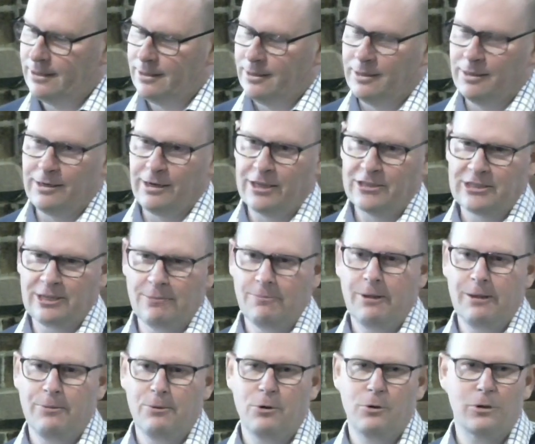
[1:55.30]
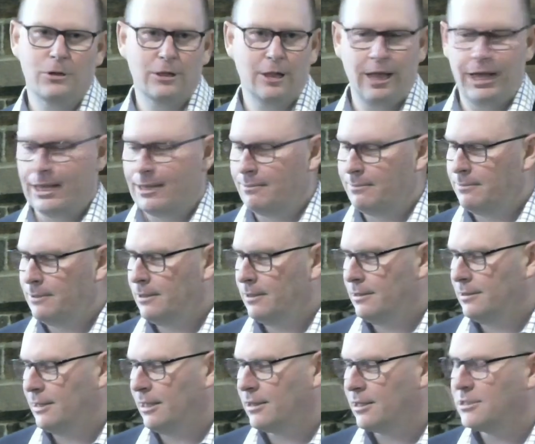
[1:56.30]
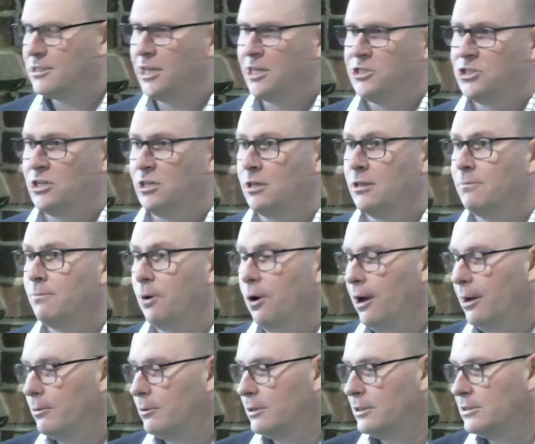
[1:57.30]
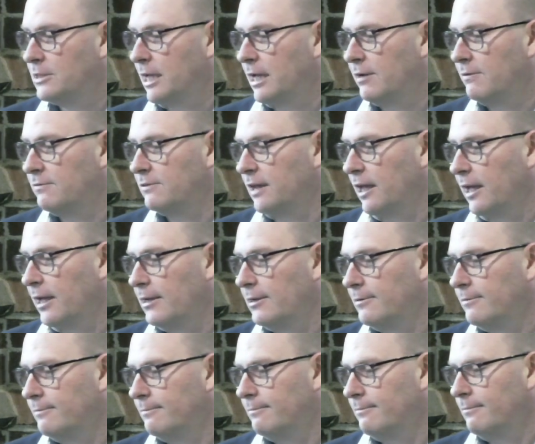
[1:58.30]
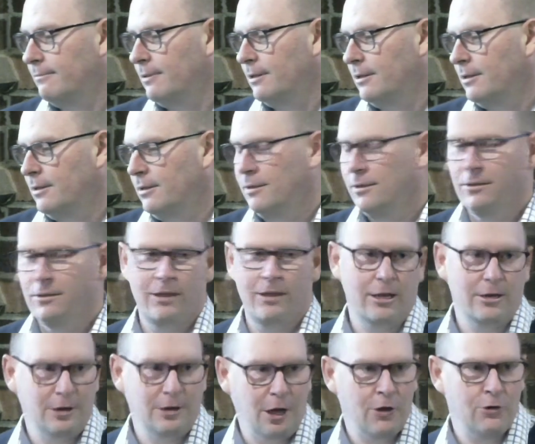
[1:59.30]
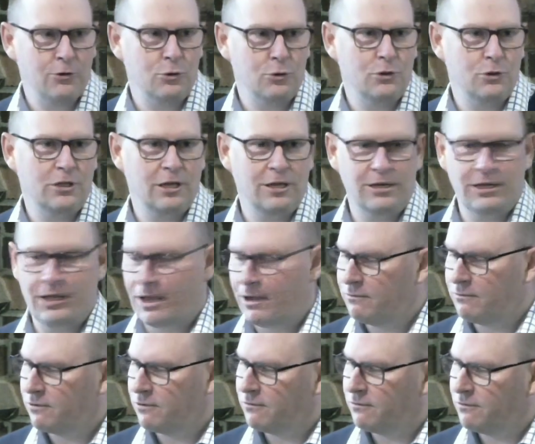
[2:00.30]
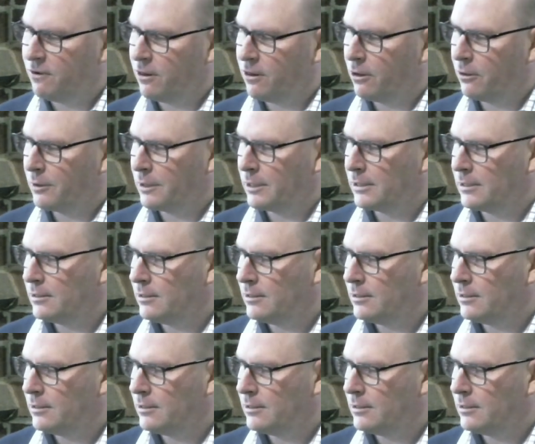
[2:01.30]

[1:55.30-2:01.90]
Now, some people claim that the teaching of the Bible is out of date, that no good can come from following